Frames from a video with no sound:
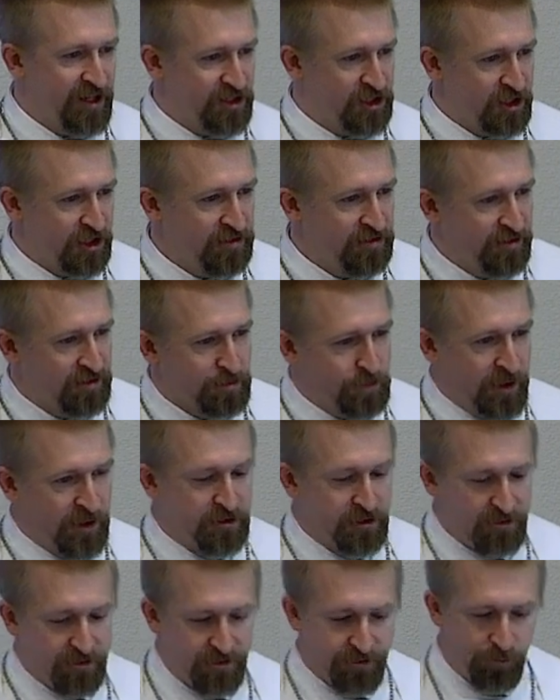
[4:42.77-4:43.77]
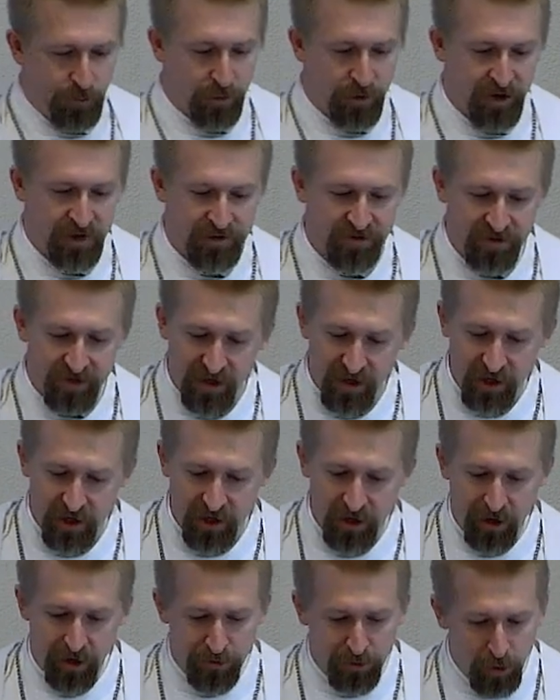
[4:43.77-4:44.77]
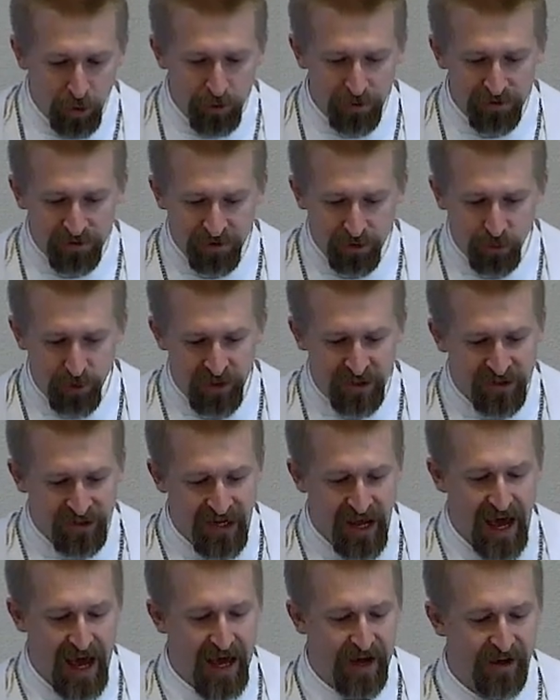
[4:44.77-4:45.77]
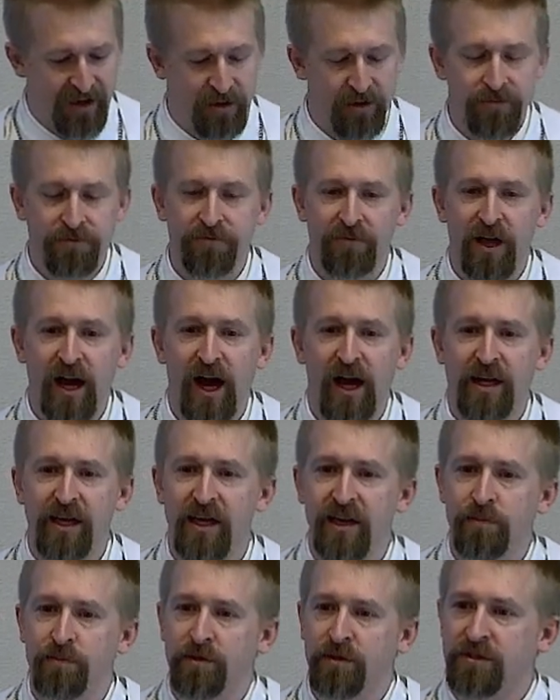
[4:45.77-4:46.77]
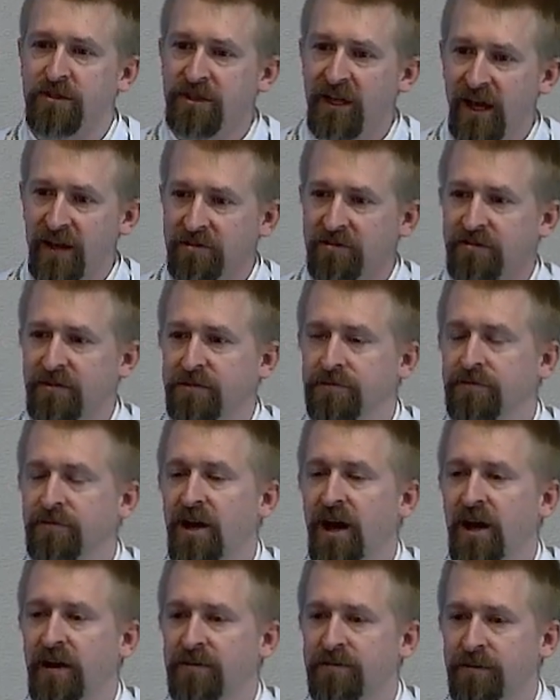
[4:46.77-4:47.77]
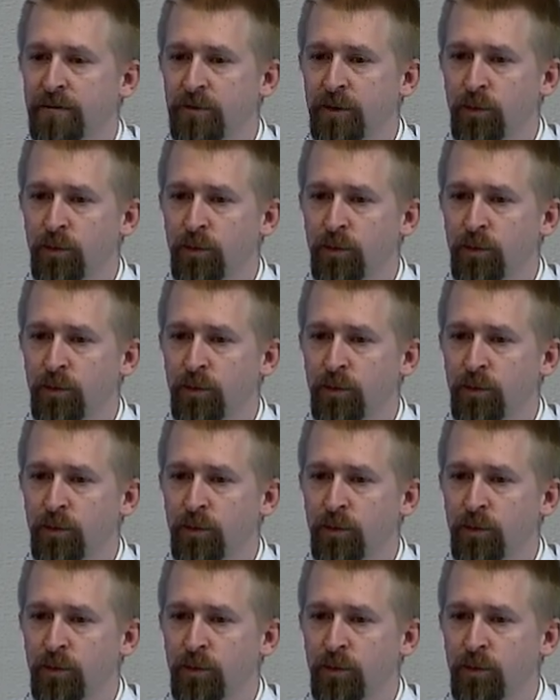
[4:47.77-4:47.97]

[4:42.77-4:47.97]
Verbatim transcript: Jesus pictures for us here are those who attack the flock. He protects the flock from the